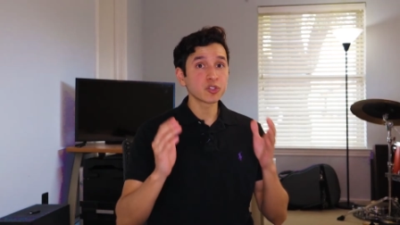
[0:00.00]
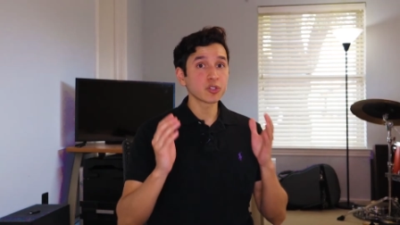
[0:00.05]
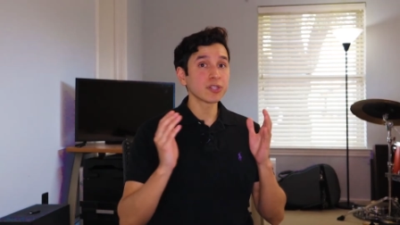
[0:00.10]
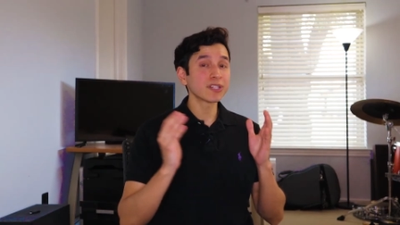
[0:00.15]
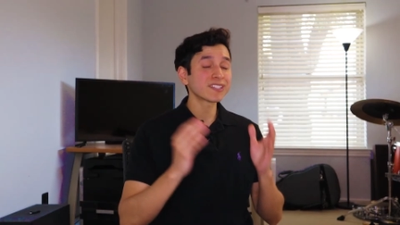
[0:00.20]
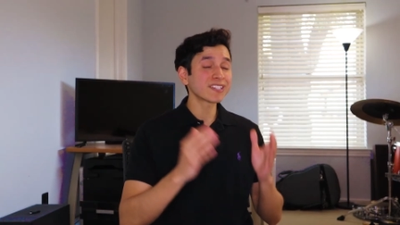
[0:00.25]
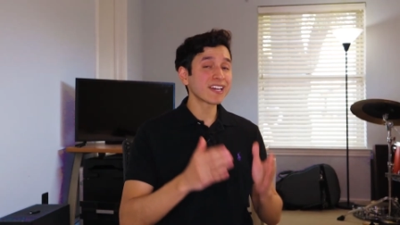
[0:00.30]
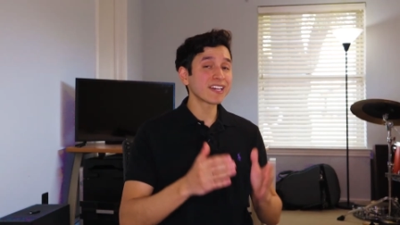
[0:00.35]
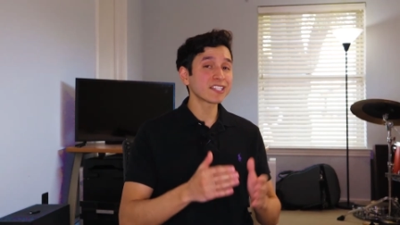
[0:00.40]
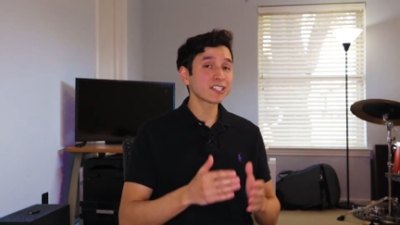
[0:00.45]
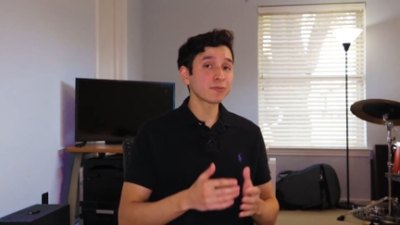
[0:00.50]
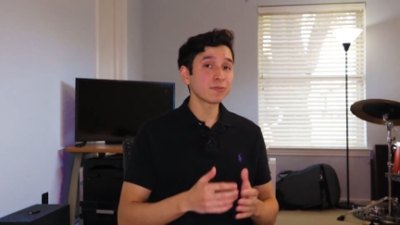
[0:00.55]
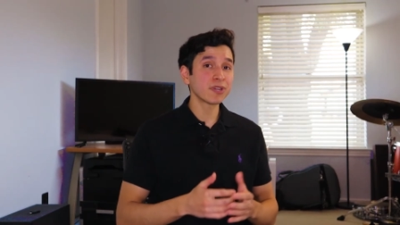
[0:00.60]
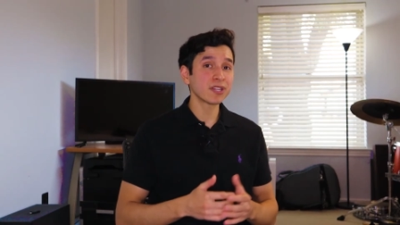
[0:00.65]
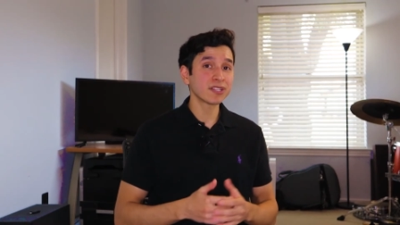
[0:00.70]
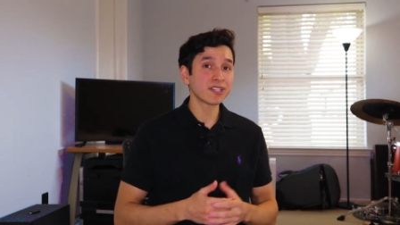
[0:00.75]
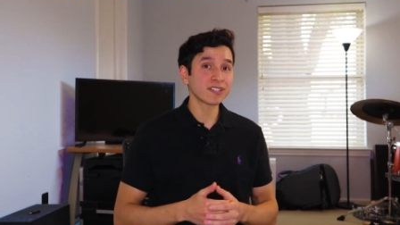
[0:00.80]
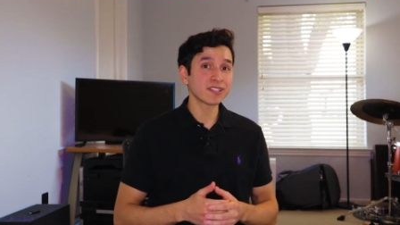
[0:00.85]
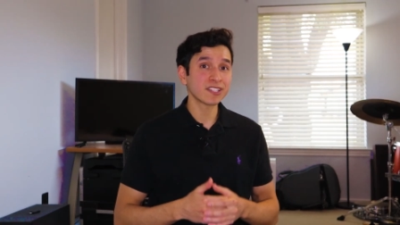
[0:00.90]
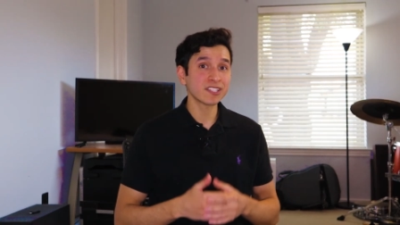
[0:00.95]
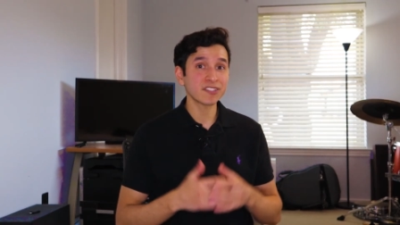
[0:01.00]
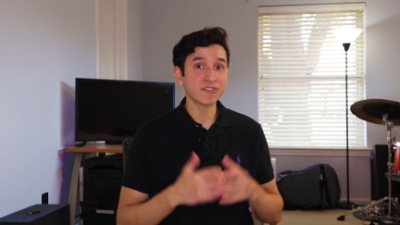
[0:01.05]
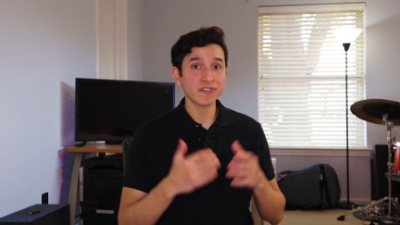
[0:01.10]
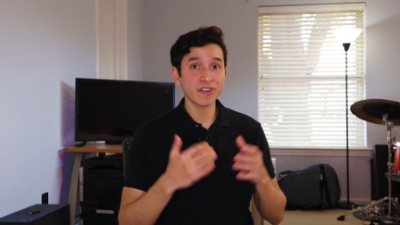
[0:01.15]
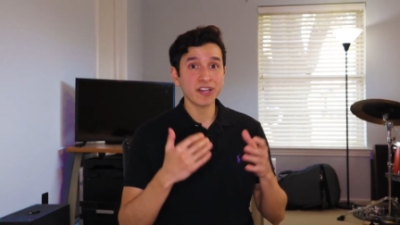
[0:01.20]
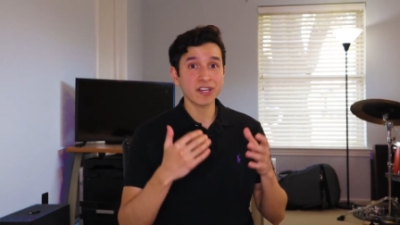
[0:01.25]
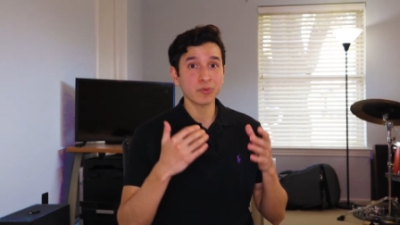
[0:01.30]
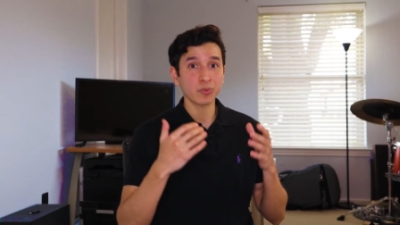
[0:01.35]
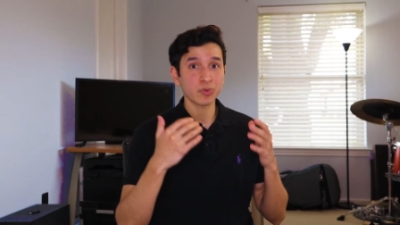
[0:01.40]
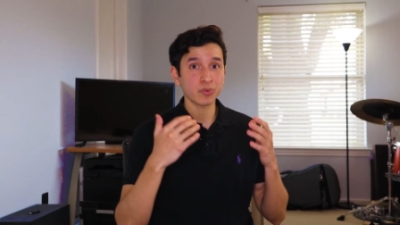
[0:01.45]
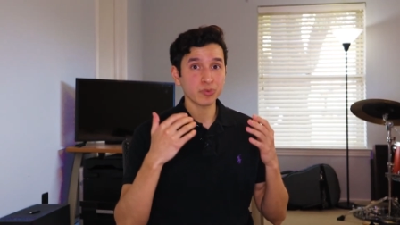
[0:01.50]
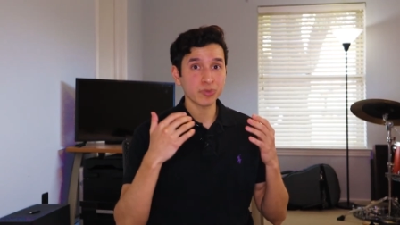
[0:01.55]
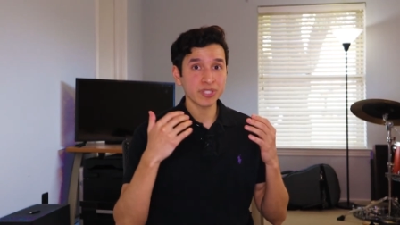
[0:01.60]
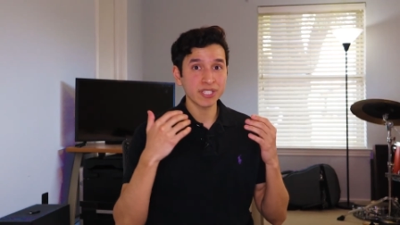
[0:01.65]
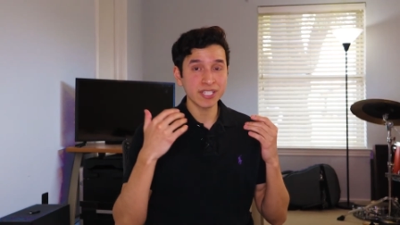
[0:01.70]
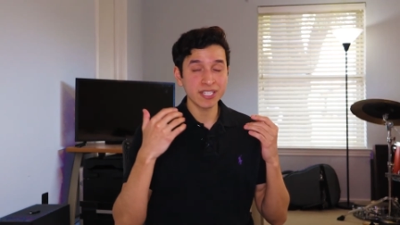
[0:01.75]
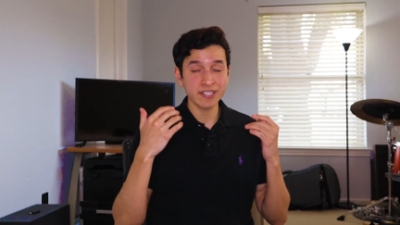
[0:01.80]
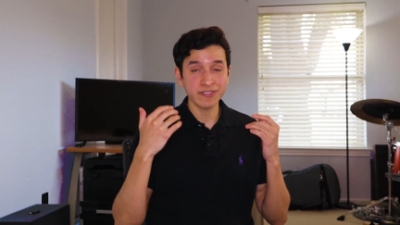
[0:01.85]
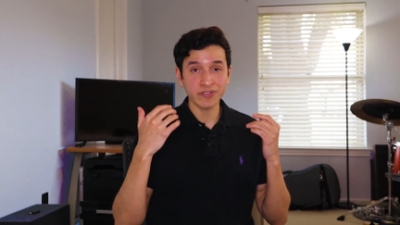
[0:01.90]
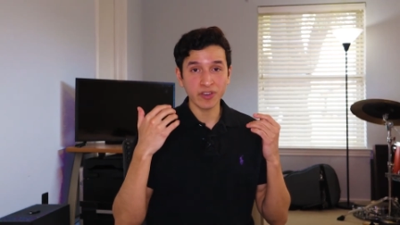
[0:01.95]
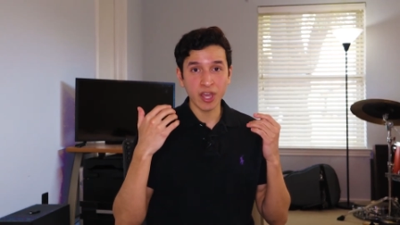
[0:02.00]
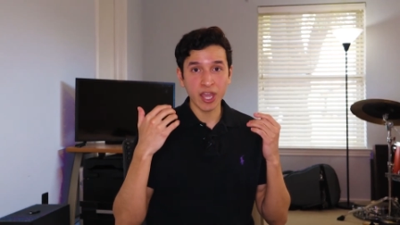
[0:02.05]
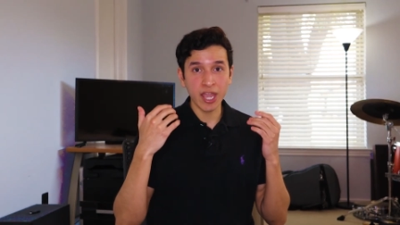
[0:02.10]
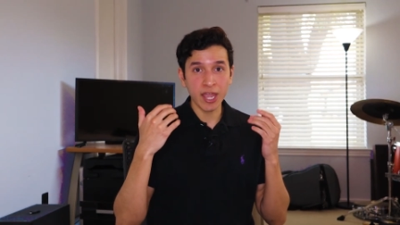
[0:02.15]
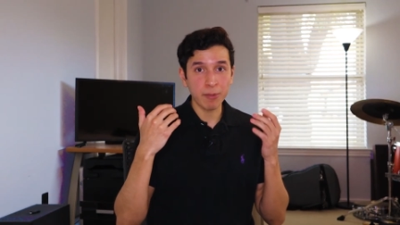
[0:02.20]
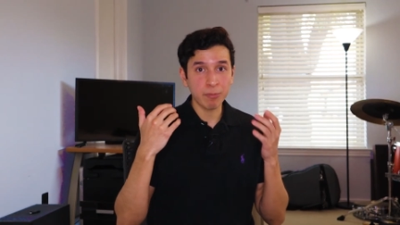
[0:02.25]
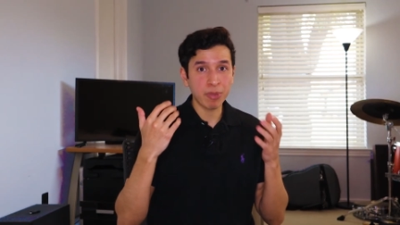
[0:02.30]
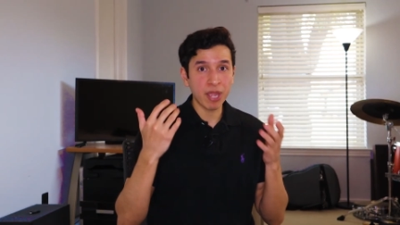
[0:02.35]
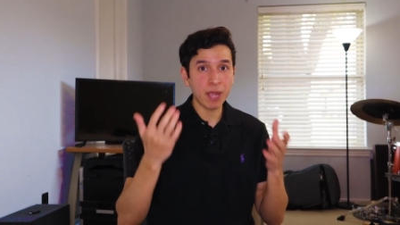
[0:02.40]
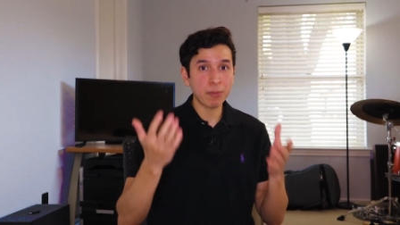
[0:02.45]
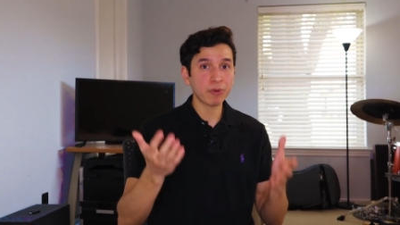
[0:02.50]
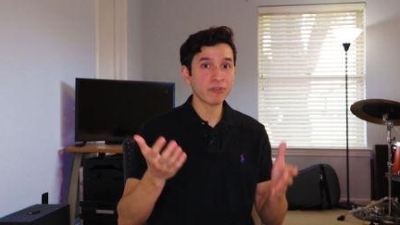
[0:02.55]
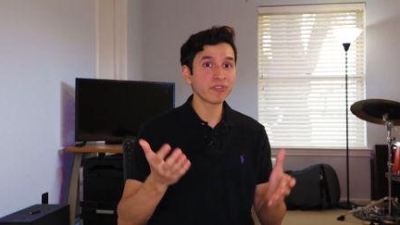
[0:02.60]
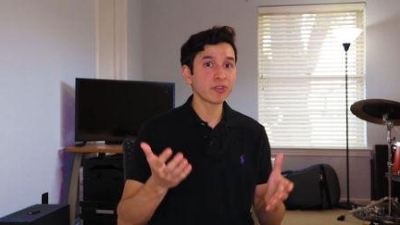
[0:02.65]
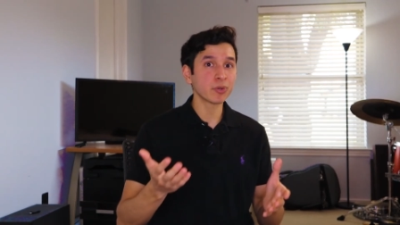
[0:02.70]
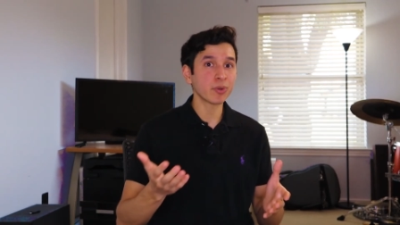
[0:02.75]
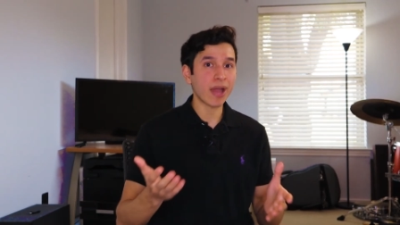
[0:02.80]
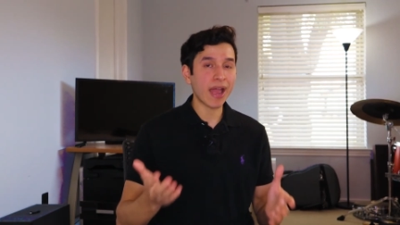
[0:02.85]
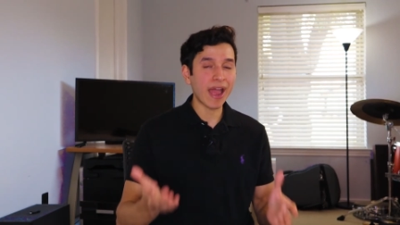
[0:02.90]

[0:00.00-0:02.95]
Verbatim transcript: So let's estimate that this fight will receive a pay-per-view